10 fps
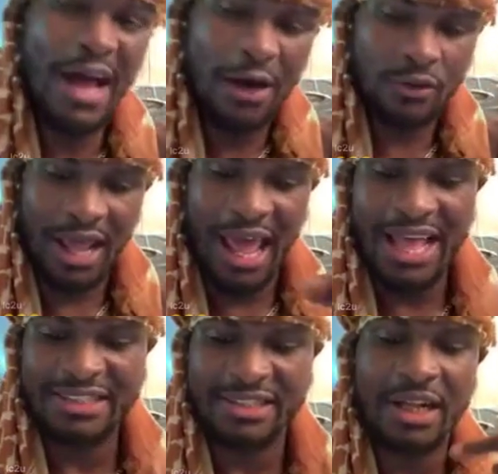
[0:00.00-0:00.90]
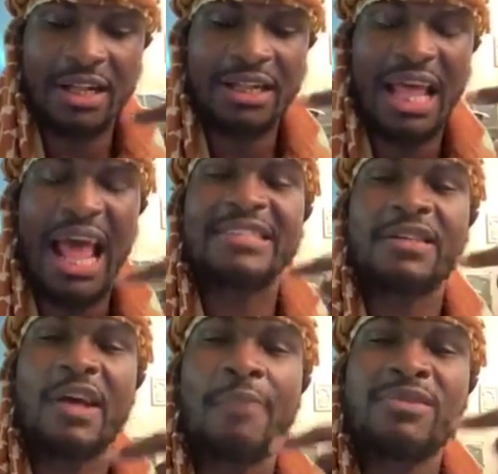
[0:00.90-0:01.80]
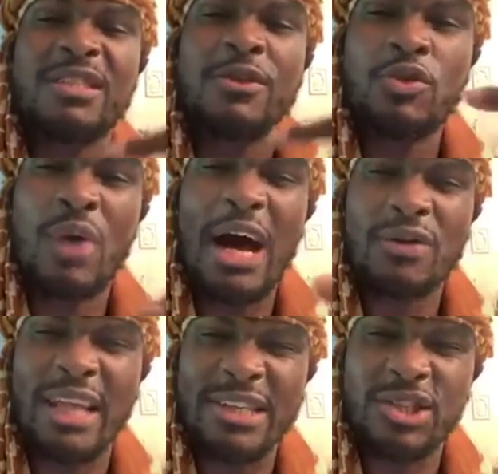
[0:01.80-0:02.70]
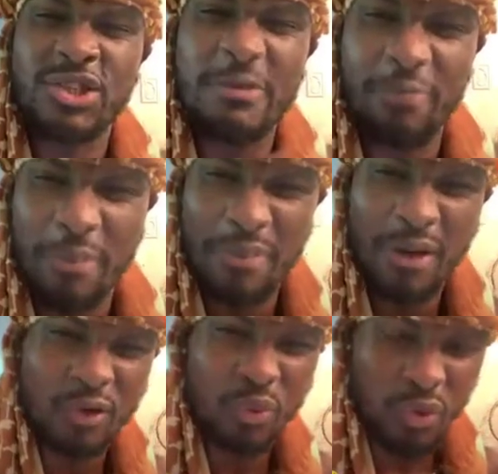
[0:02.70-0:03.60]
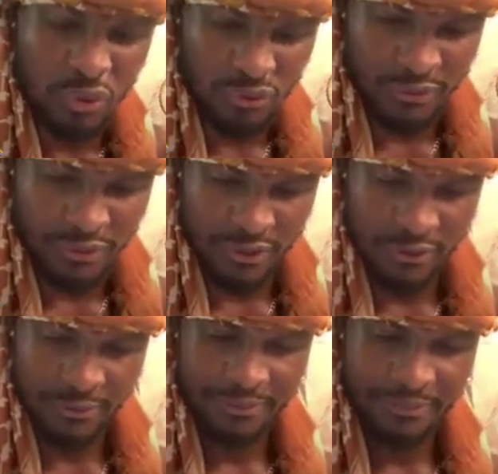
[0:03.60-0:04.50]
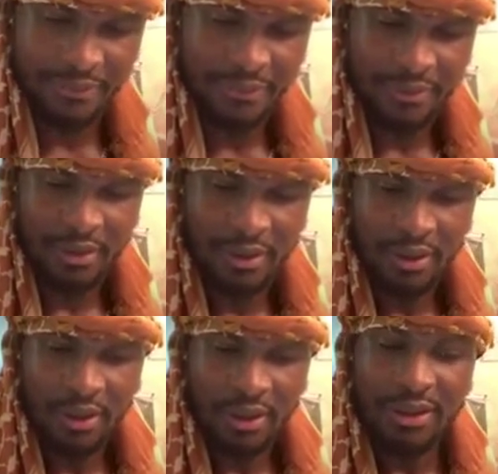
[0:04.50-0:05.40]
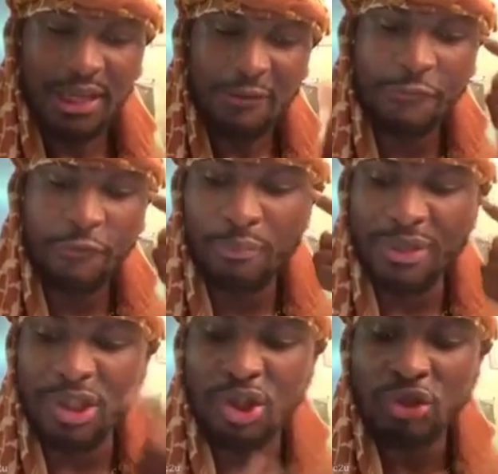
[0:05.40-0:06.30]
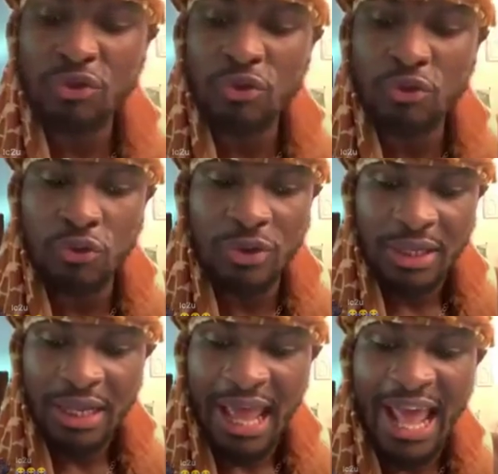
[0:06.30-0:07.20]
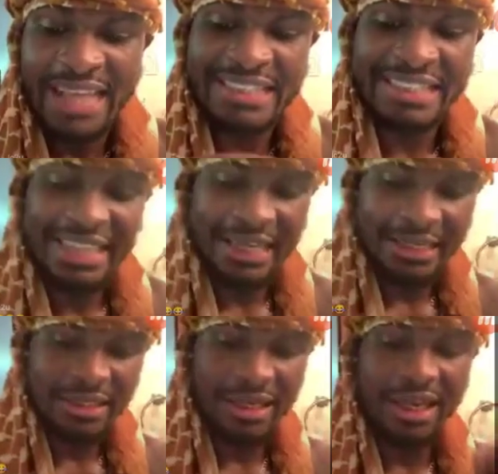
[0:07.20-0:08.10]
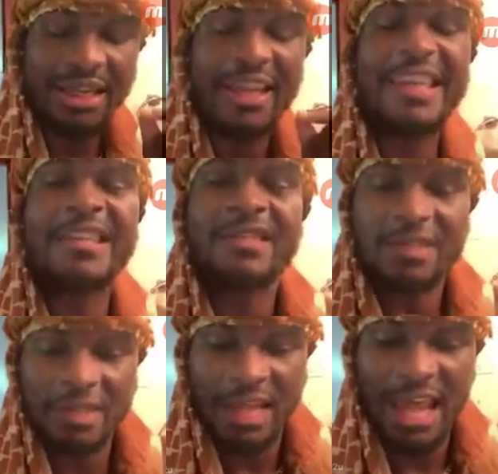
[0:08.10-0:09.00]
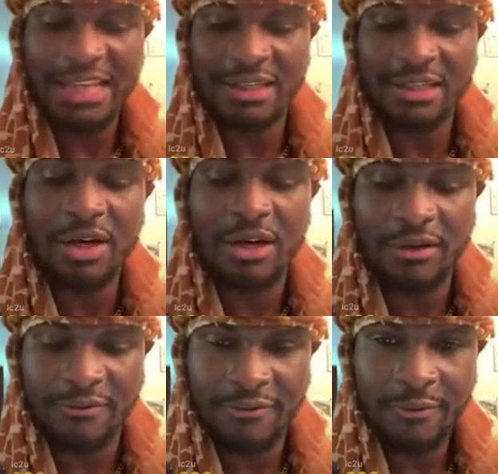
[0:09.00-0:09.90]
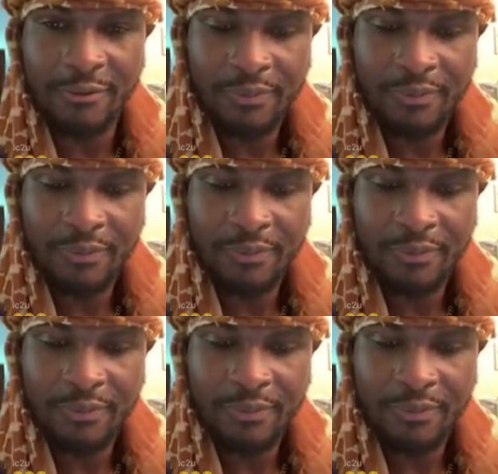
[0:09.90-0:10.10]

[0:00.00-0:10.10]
you out I'm sending you out like sheep amongst wolves. Therefore be shrewd as snakes and innocent as a dove.